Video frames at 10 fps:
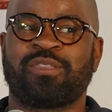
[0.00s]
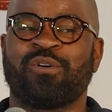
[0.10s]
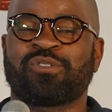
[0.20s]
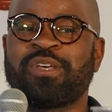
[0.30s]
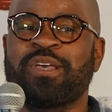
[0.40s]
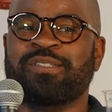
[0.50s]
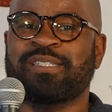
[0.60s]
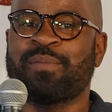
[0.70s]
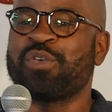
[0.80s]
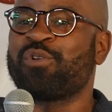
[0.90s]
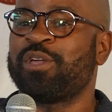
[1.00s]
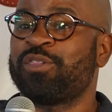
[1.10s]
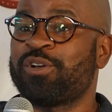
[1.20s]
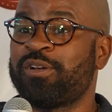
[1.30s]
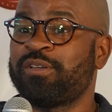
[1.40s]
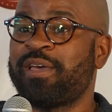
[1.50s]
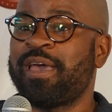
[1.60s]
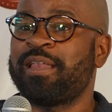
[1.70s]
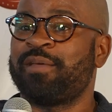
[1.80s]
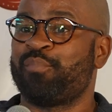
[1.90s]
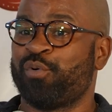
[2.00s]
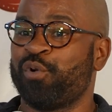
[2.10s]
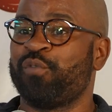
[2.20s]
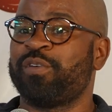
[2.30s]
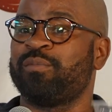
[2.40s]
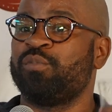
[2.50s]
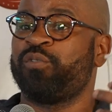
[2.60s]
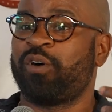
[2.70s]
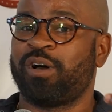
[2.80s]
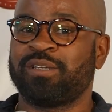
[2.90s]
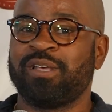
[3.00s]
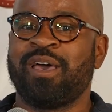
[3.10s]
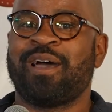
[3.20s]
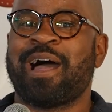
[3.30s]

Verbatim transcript: those things as something you can learn and improve and to move on,